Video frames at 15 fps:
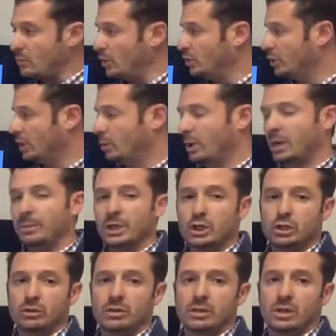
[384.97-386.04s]
You're going to want to make
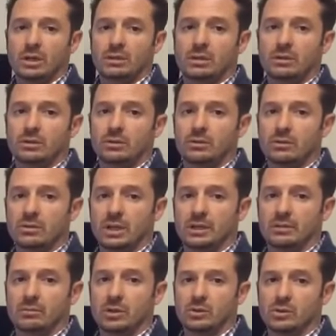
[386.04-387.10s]
sure you talk to all the crews, let
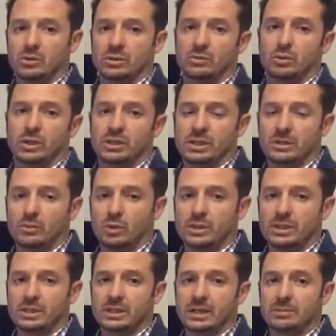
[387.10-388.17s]
them know
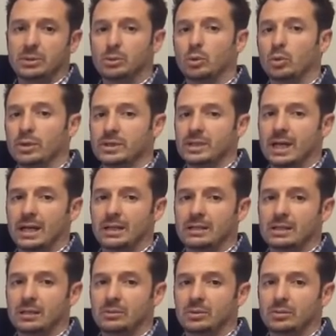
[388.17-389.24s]
what's acceptable, what's not
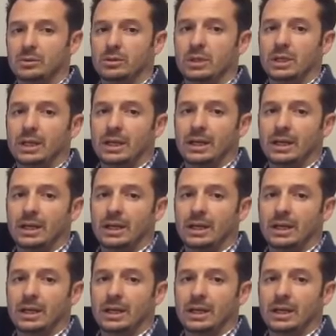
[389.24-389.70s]
acceptable,